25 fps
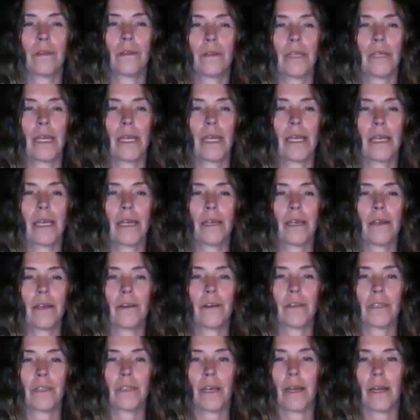taking
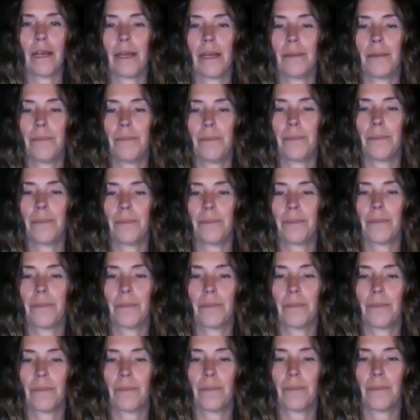your time.
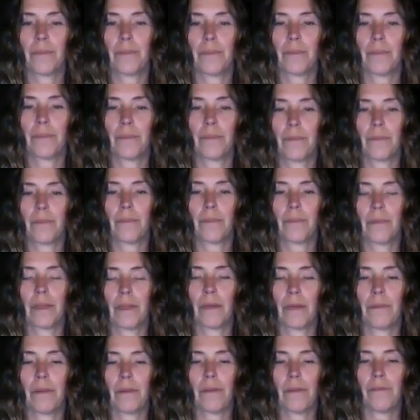
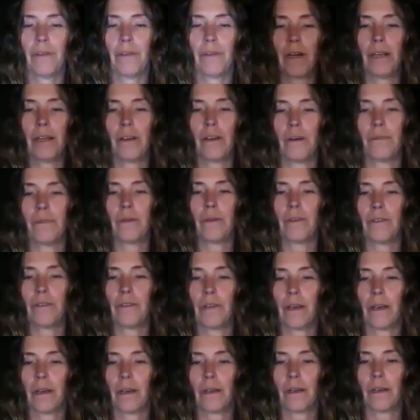Let me find our
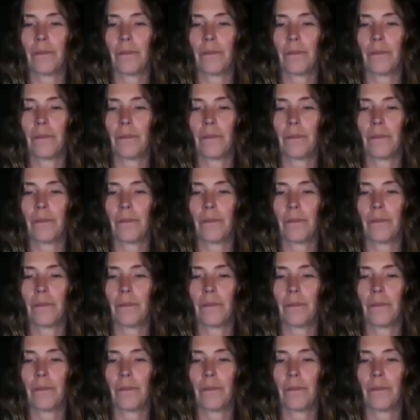music.